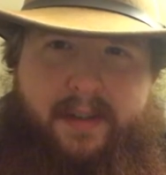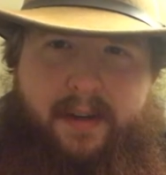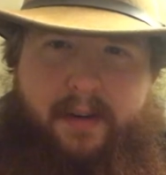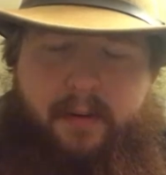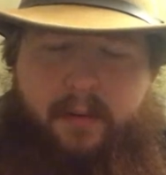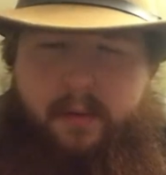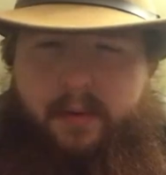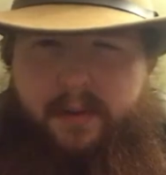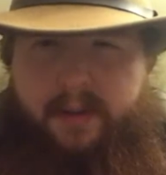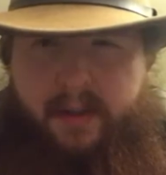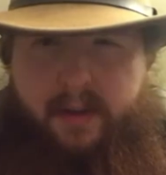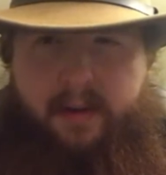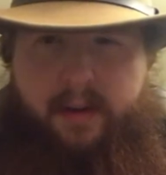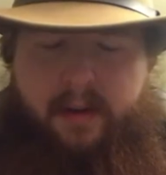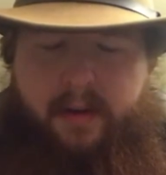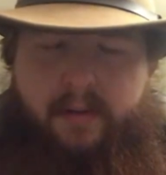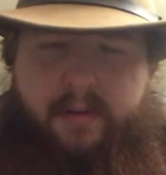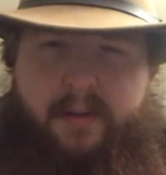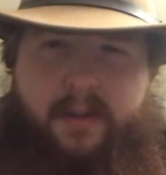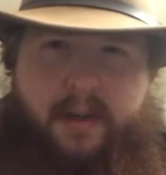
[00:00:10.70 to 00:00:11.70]
needle or sail
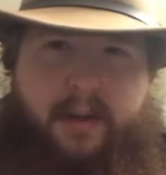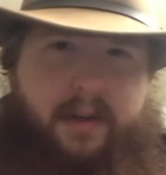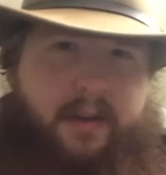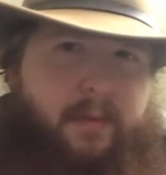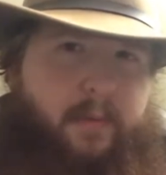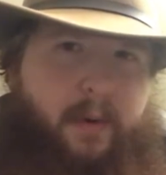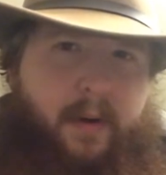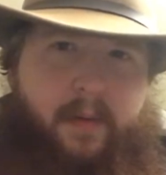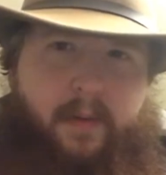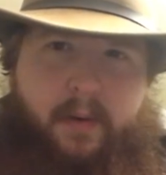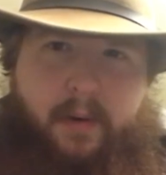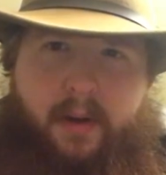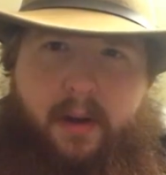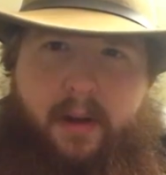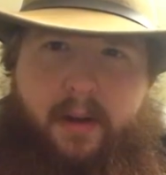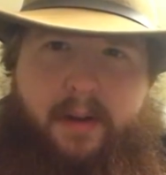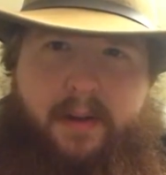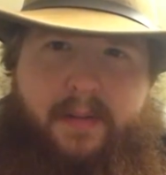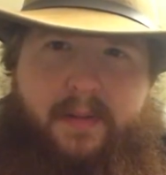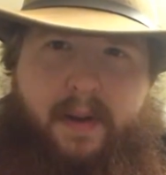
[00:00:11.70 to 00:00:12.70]
needle series, whatever you
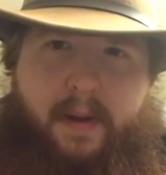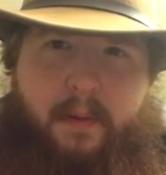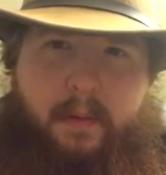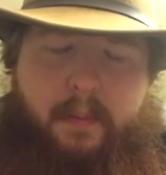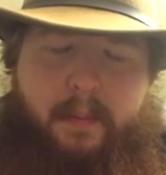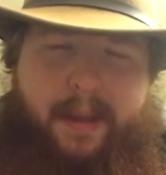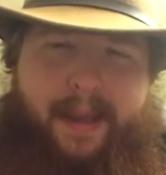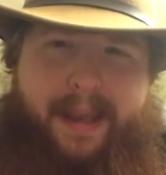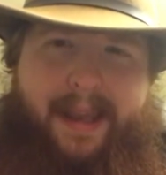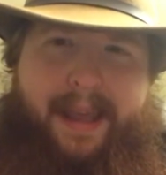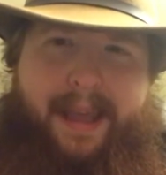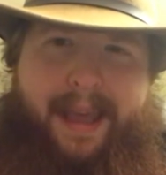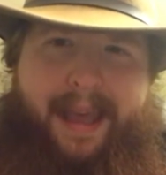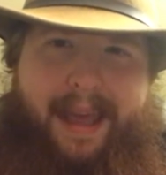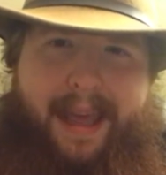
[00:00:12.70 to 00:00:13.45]
call it is fine with me,